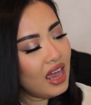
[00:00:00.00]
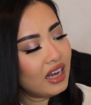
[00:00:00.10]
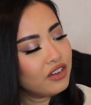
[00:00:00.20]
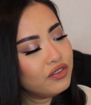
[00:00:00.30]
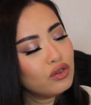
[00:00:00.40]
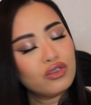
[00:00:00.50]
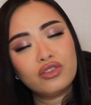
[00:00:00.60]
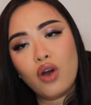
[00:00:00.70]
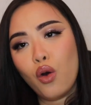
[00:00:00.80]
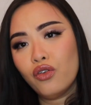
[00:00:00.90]
And I feel
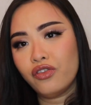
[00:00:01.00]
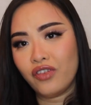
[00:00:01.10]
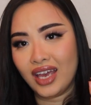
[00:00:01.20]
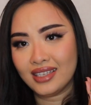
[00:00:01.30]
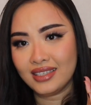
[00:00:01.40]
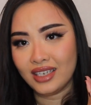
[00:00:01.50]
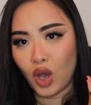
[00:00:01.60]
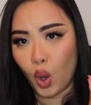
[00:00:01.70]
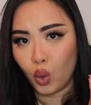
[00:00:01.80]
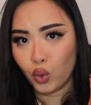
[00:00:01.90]
so fancy
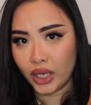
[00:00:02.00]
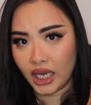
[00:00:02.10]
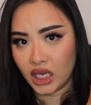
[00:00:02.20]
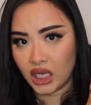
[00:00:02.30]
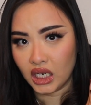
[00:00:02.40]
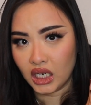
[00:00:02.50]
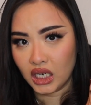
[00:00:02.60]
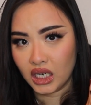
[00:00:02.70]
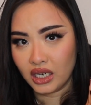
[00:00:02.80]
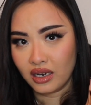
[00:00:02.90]
holding it.
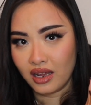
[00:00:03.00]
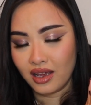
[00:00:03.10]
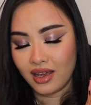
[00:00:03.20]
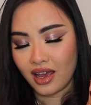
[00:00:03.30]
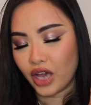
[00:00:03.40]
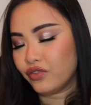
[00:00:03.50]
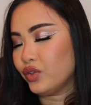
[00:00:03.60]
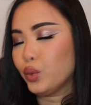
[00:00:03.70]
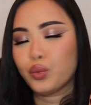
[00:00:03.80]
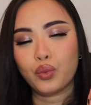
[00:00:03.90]
I
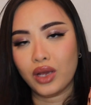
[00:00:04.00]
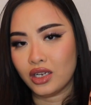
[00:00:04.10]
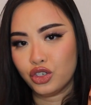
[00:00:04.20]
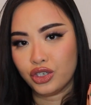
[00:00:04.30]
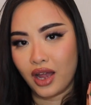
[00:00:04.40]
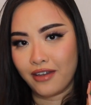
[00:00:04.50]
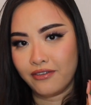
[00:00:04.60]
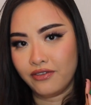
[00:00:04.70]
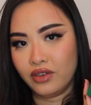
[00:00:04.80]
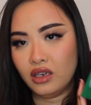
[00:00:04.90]
feel rich. I
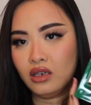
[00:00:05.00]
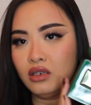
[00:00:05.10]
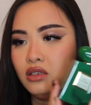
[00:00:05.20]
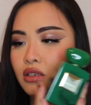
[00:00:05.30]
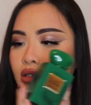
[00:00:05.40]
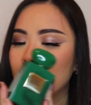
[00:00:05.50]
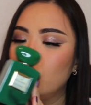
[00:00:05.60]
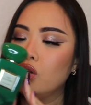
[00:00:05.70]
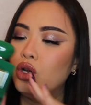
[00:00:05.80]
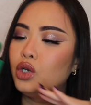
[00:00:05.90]
feel
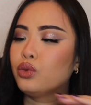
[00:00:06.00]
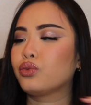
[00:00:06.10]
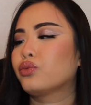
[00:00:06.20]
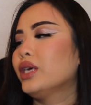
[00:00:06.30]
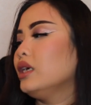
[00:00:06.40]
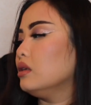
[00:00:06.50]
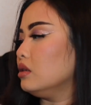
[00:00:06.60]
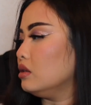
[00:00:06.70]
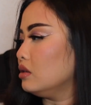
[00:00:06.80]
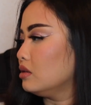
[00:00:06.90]
regal.